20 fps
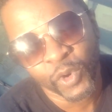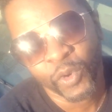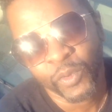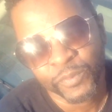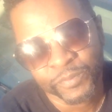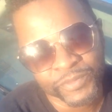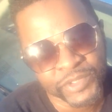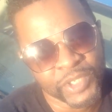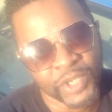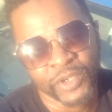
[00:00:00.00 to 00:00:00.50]

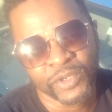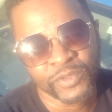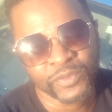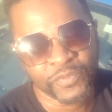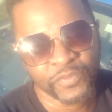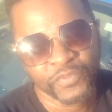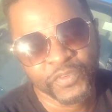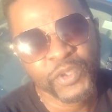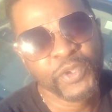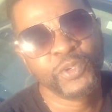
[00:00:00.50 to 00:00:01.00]
you know,
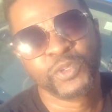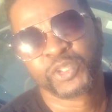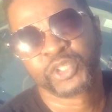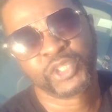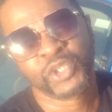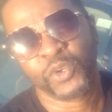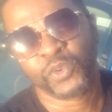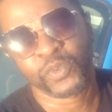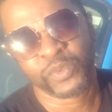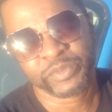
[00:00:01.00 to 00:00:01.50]
fuel
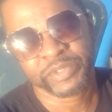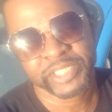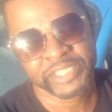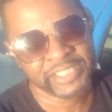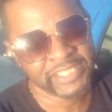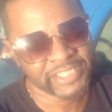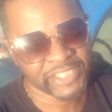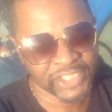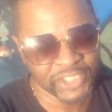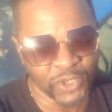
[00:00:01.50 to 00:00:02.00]
soaked. They're
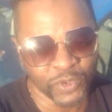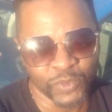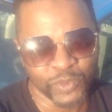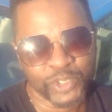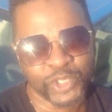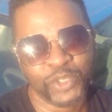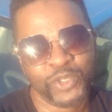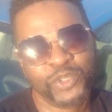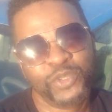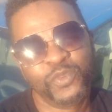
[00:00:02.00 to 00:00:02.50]
just soaked.
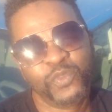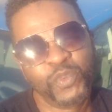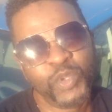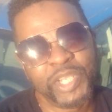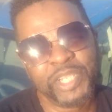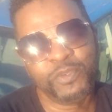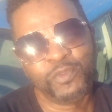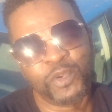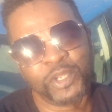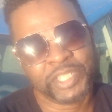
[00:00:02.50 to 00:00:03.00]
So you
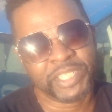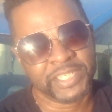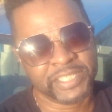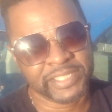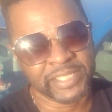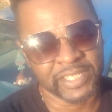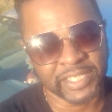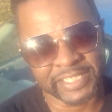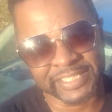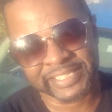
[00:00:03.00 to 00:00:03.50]
really want that
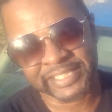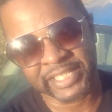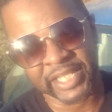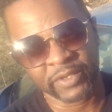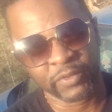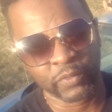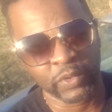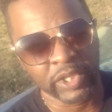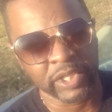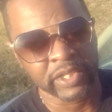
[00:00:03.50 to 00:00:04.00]
sucker to stay
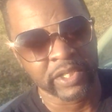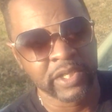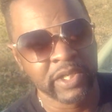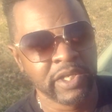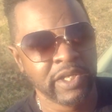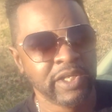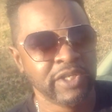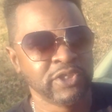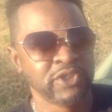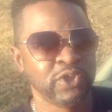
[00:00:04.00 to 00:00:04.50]
running.
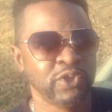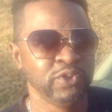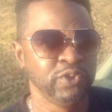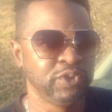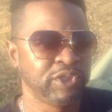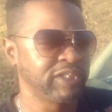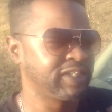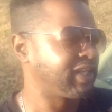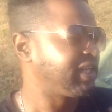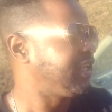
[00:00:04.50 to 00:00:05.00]
So you
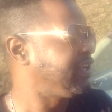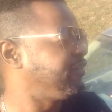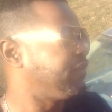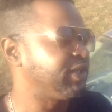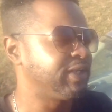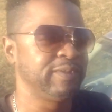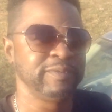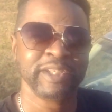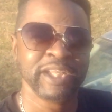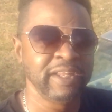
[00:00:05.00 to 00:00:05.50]
just leave
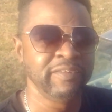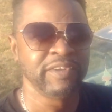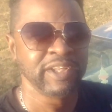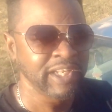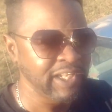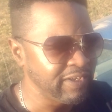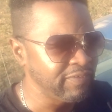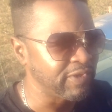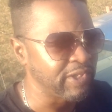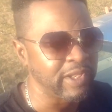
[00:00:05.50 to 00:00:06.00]
it.
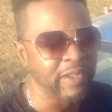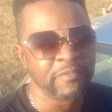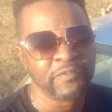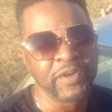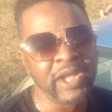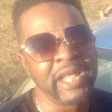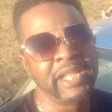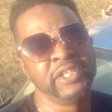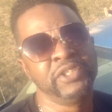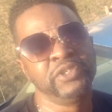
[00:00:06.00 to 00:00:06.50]
And finally you